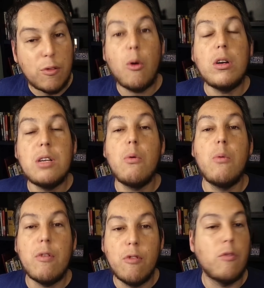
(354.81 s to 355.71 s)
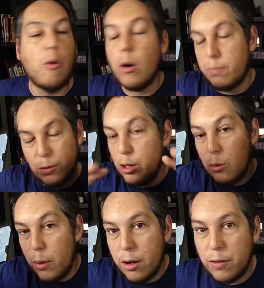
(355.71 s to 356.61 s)
of course it will involve or
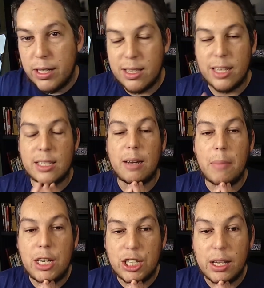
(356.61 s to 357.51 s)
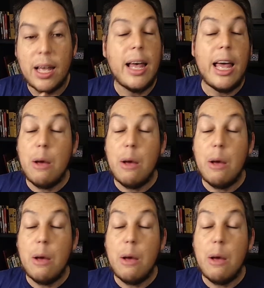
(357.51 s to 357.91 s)
do any of these things that I mentioned.